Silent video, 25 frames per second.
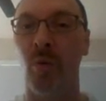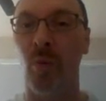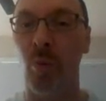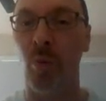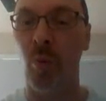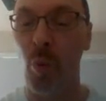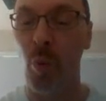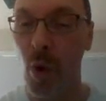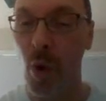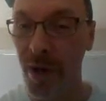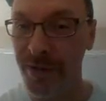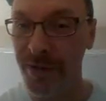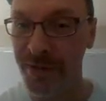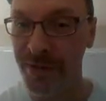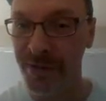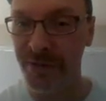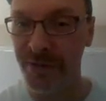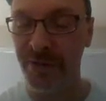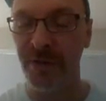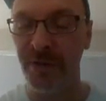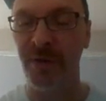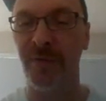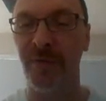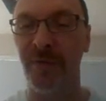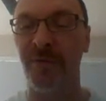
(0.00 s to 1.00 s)

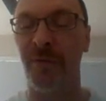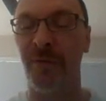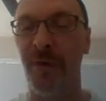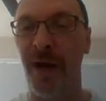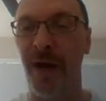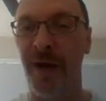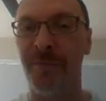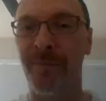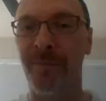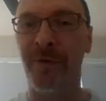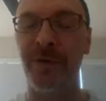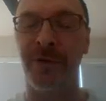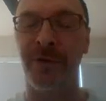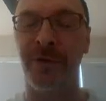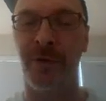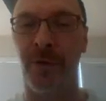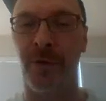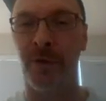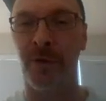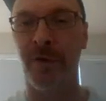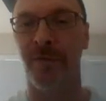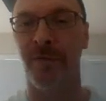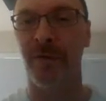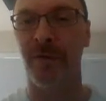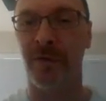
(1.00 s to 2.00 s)
once for every
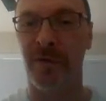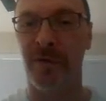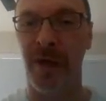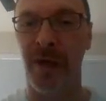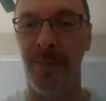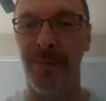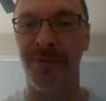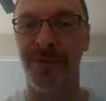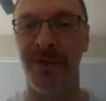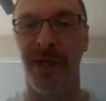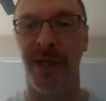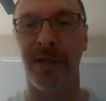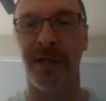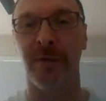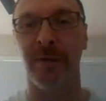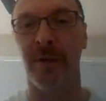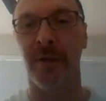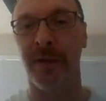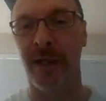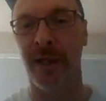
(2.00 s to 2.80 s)
turn of the Krebs cycle.